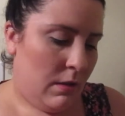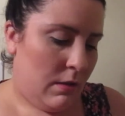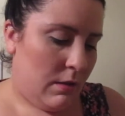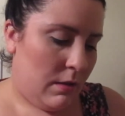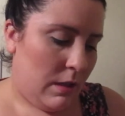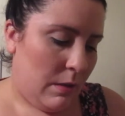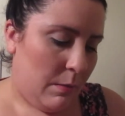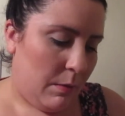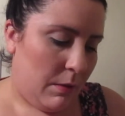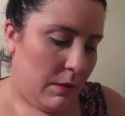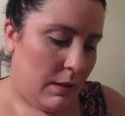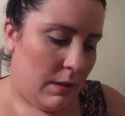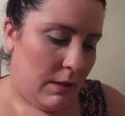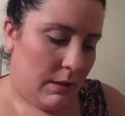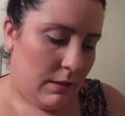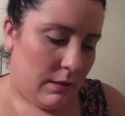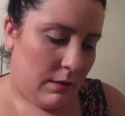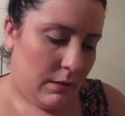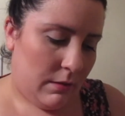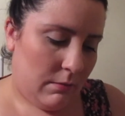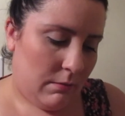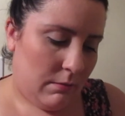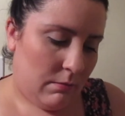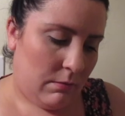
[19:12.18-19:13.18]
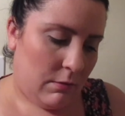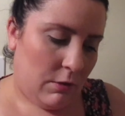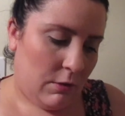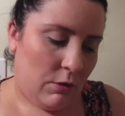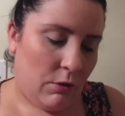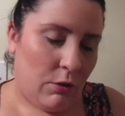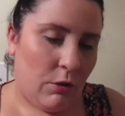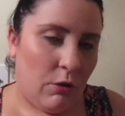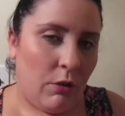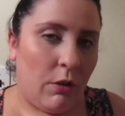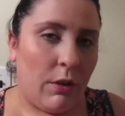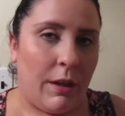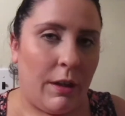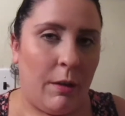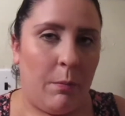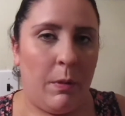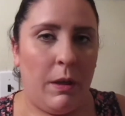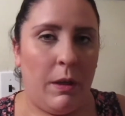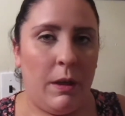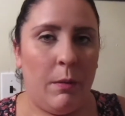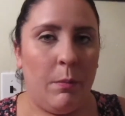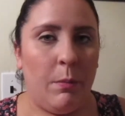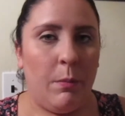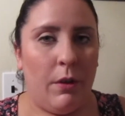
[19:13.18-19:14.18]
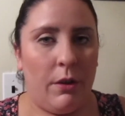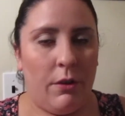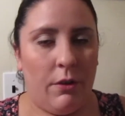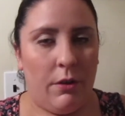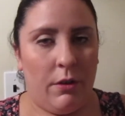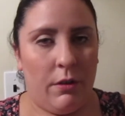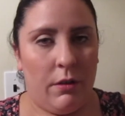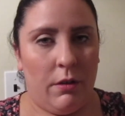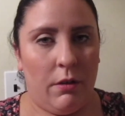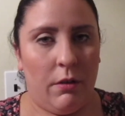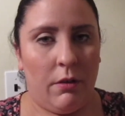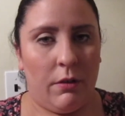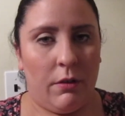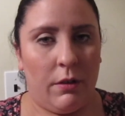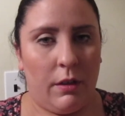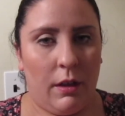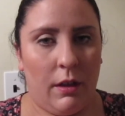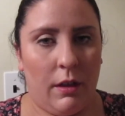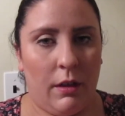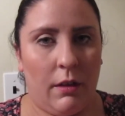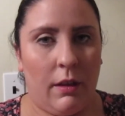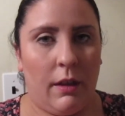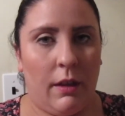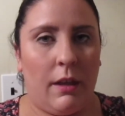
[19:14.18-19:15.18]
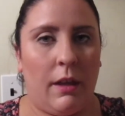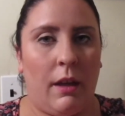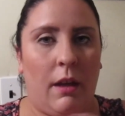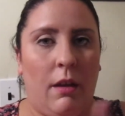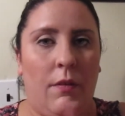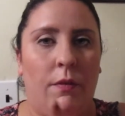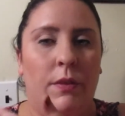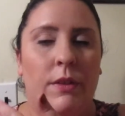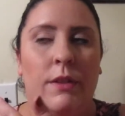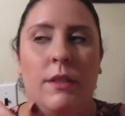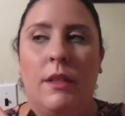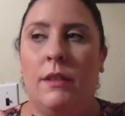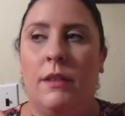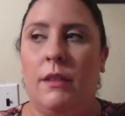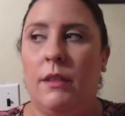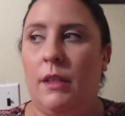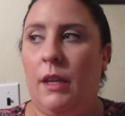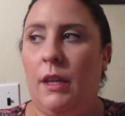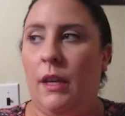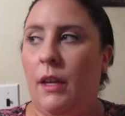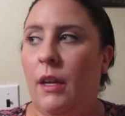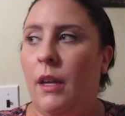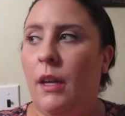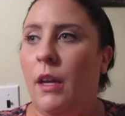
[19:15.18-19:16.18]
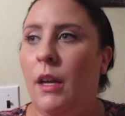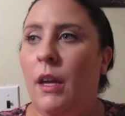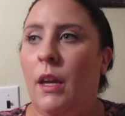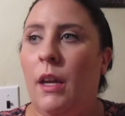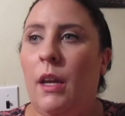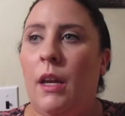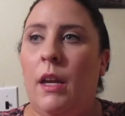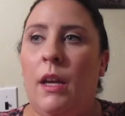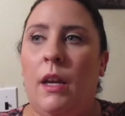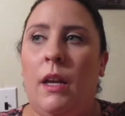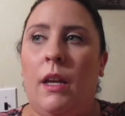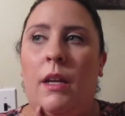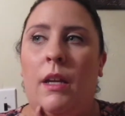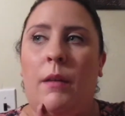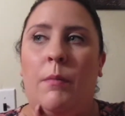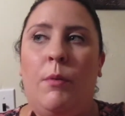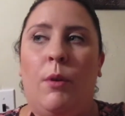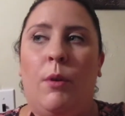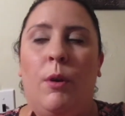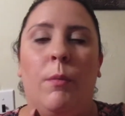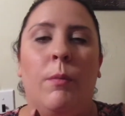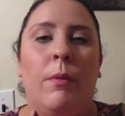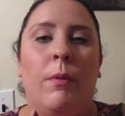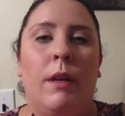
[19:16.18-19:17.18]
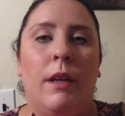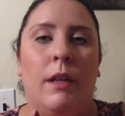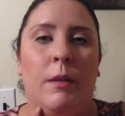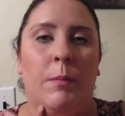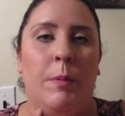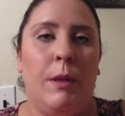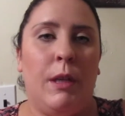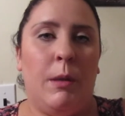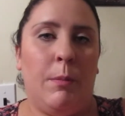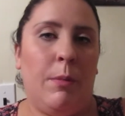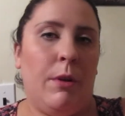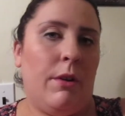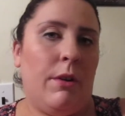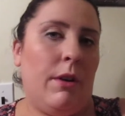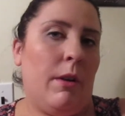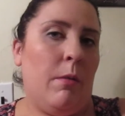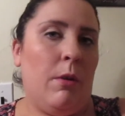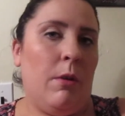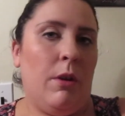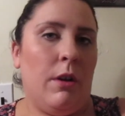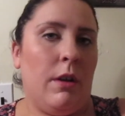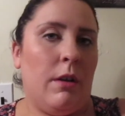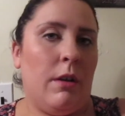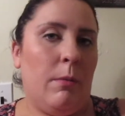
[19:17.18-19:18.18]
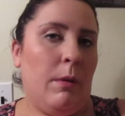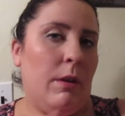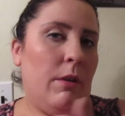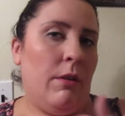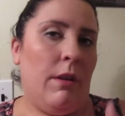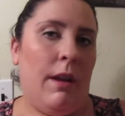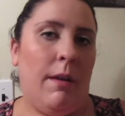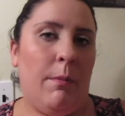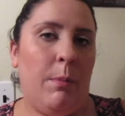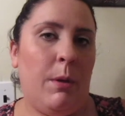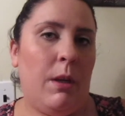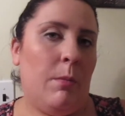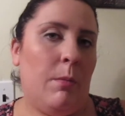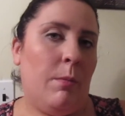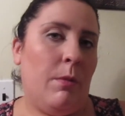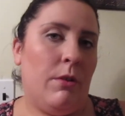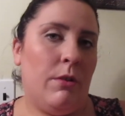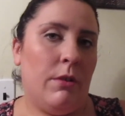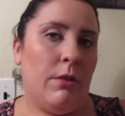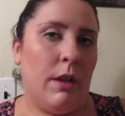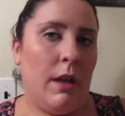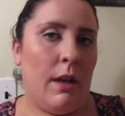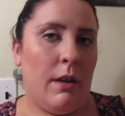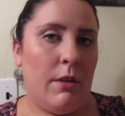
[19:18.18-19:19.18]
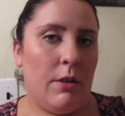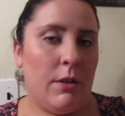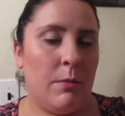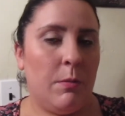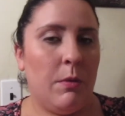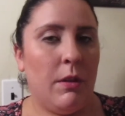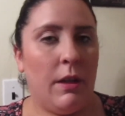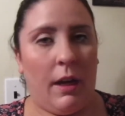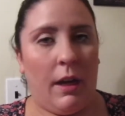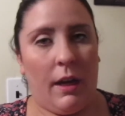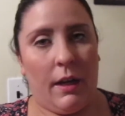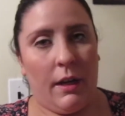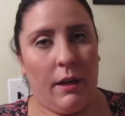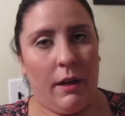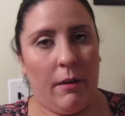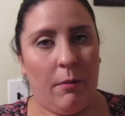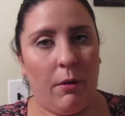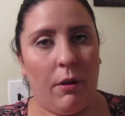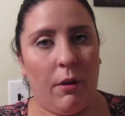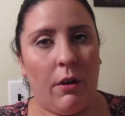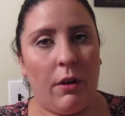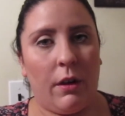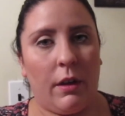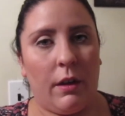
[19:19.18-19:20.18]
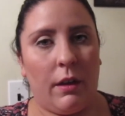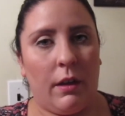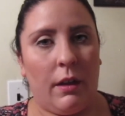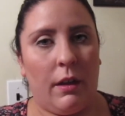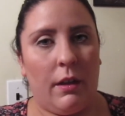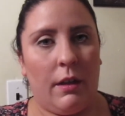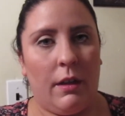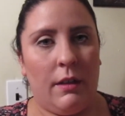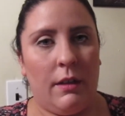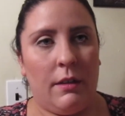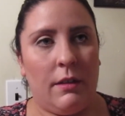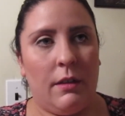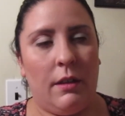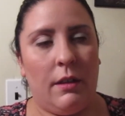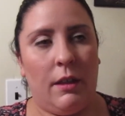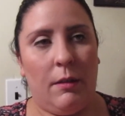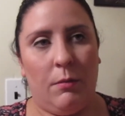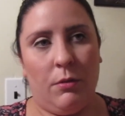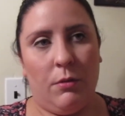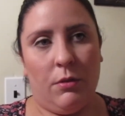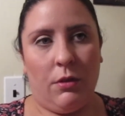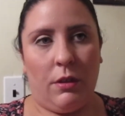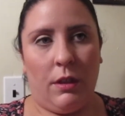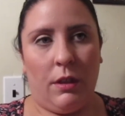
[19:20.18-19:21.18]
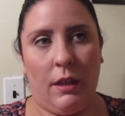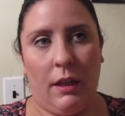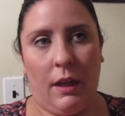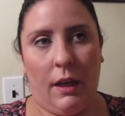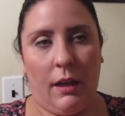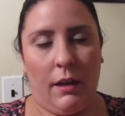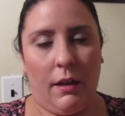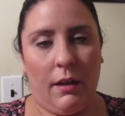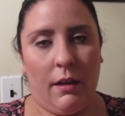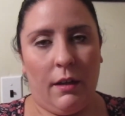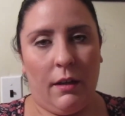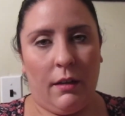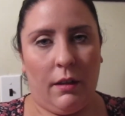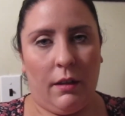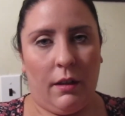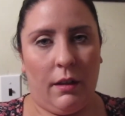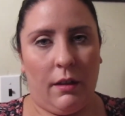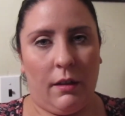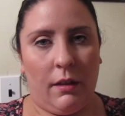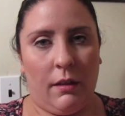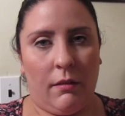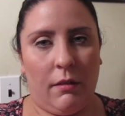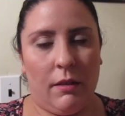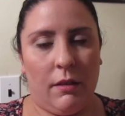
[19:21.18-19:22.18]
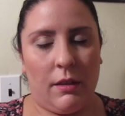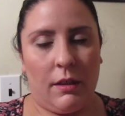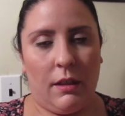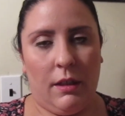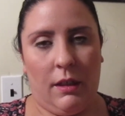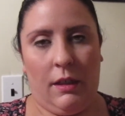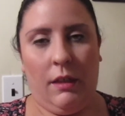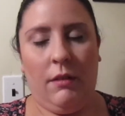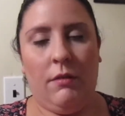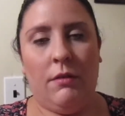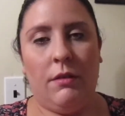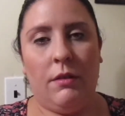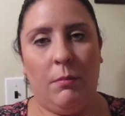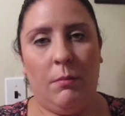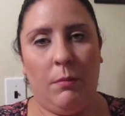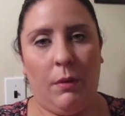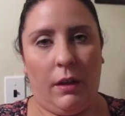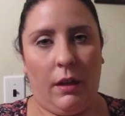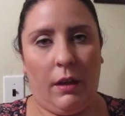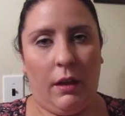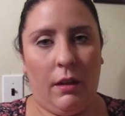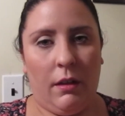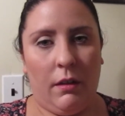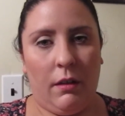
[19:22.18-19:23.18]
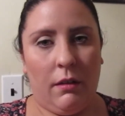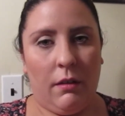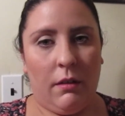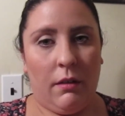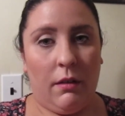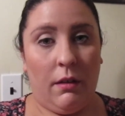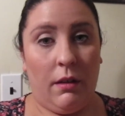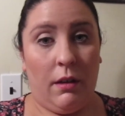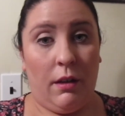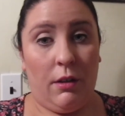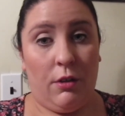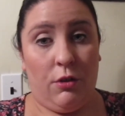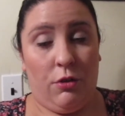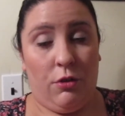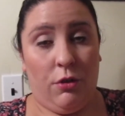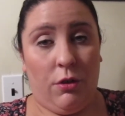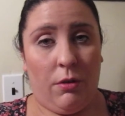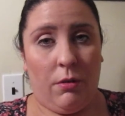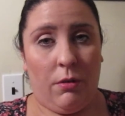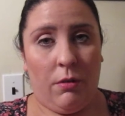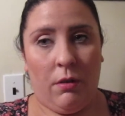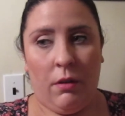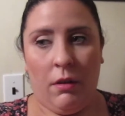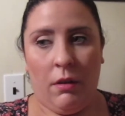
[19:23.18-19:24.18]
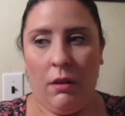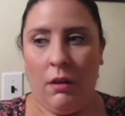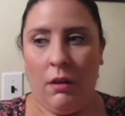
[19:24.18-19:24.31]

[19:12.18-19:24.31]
Some of these, you look at peanut butter and you don't think, like Kelvin said today, he brought, he had peanut butter at work. We don't have peanut butter in the house, but he had it at work. And he said he was looking at it like this could kill somebody. And it's true.